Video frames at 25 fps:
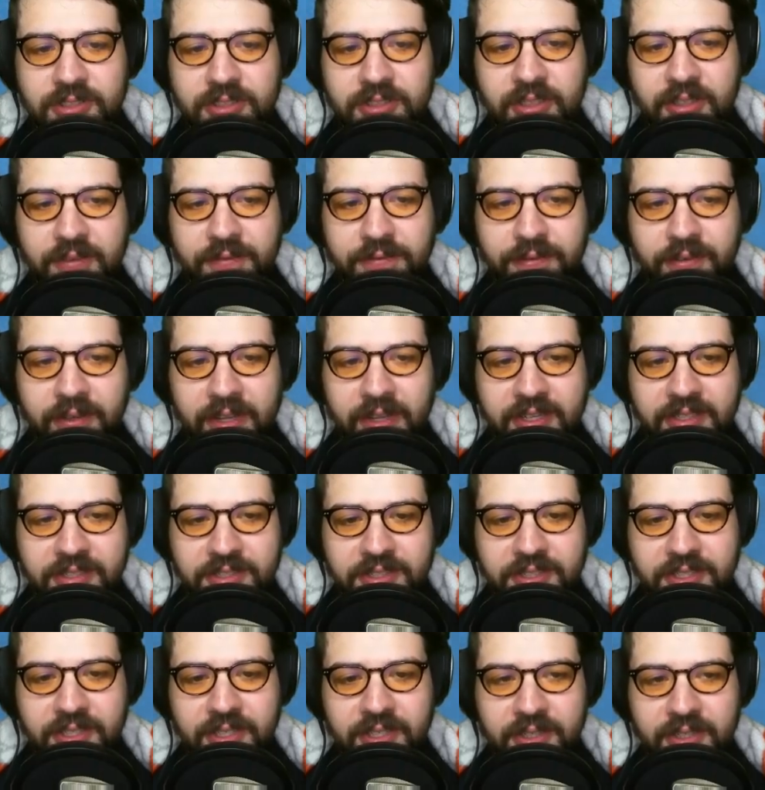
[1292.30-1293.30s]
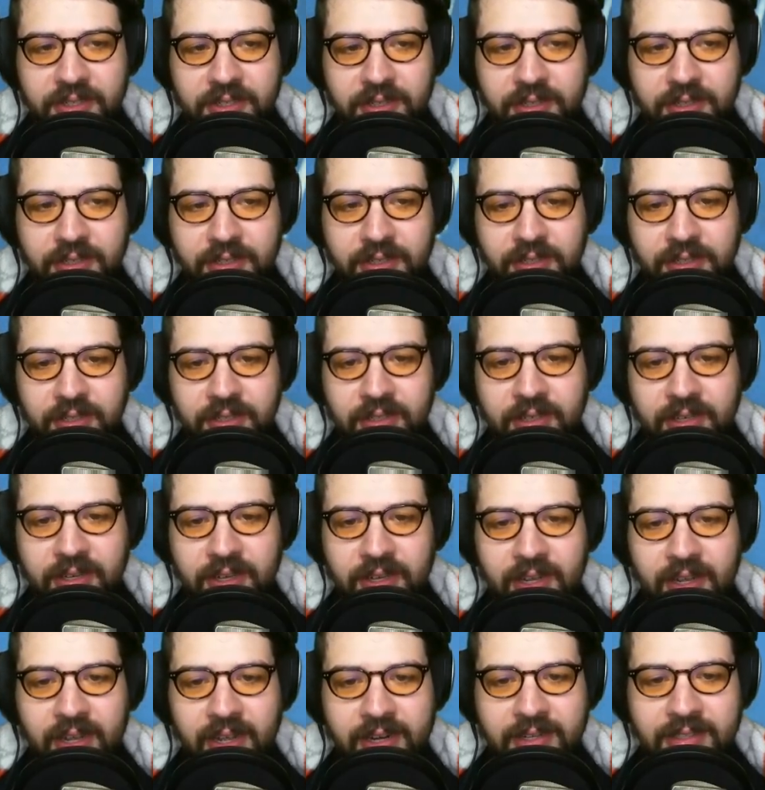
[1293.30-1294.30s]
flinched.
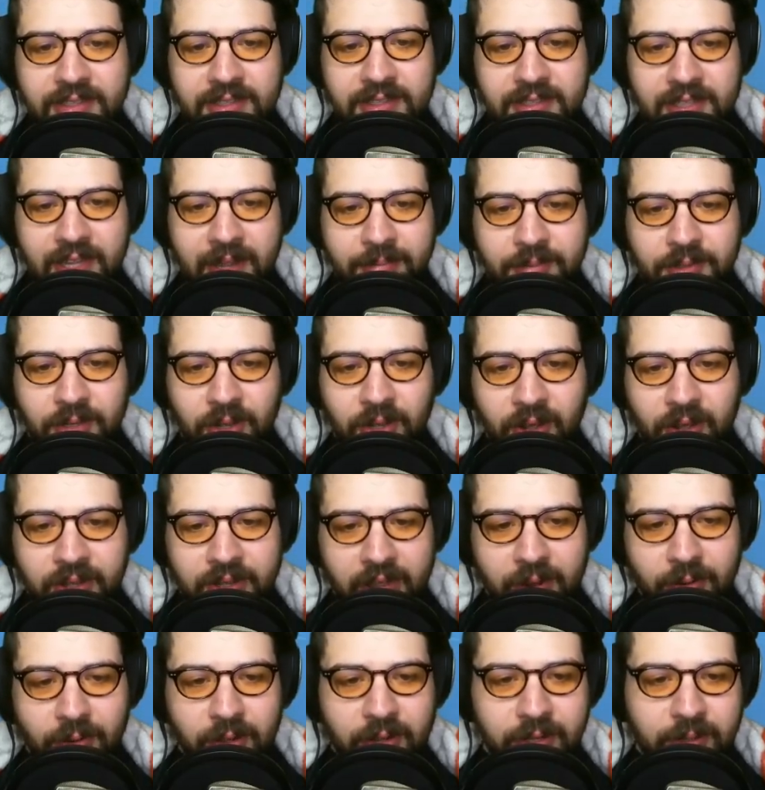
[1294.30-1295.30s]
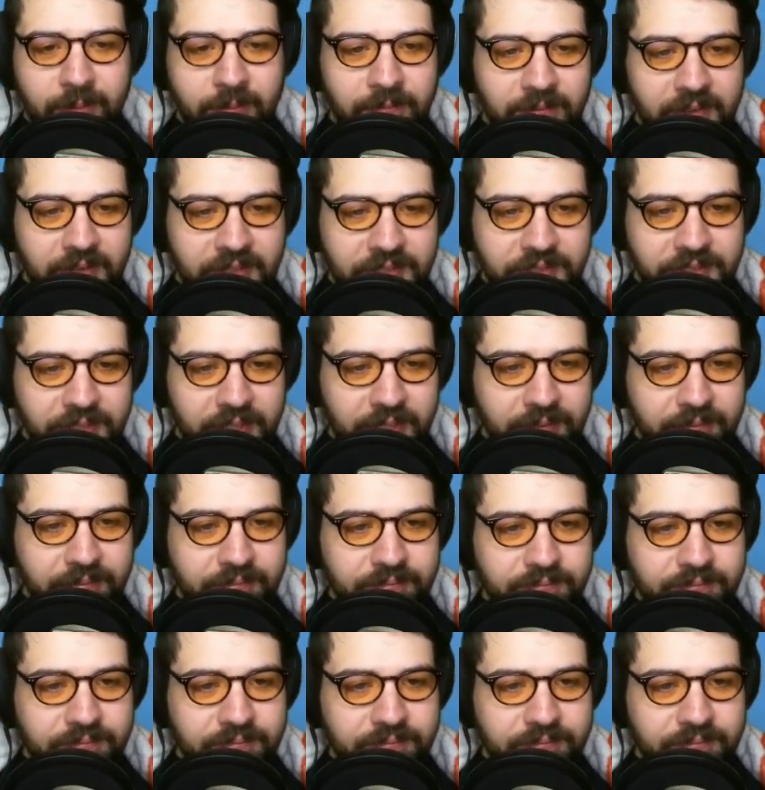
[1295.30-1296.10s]
I need to stop talking while I'm fishing.